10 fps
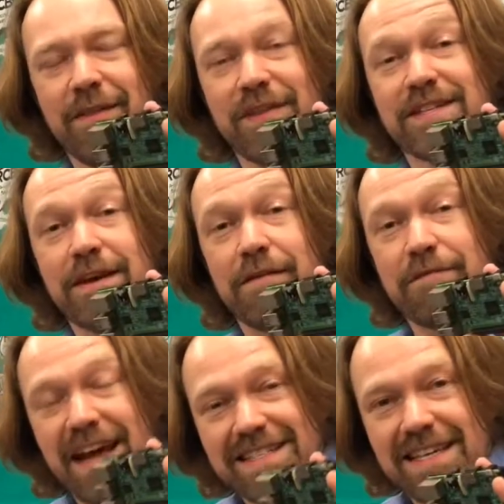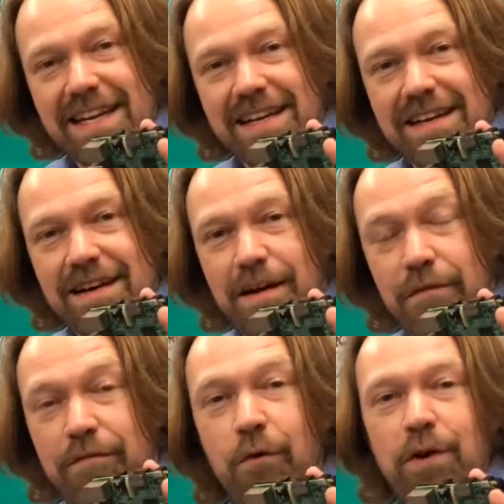these fascinating,
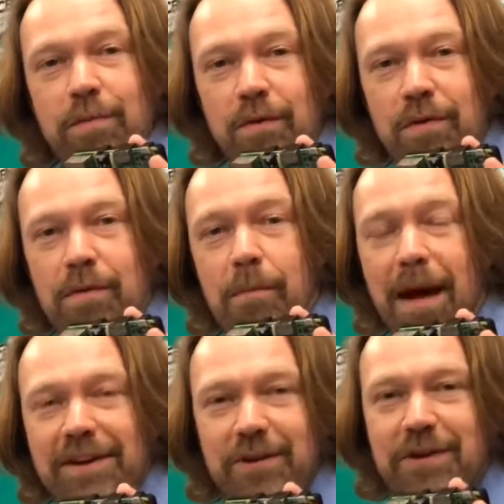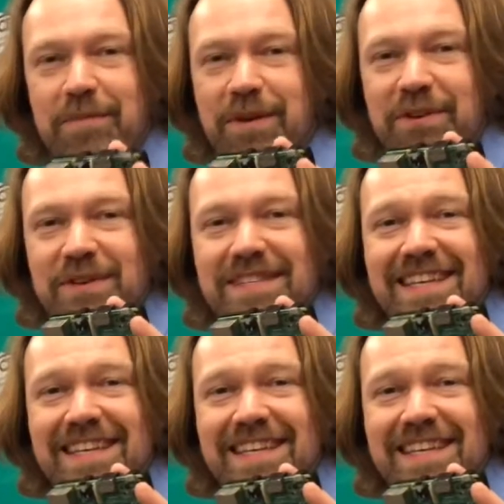affordable microcomputers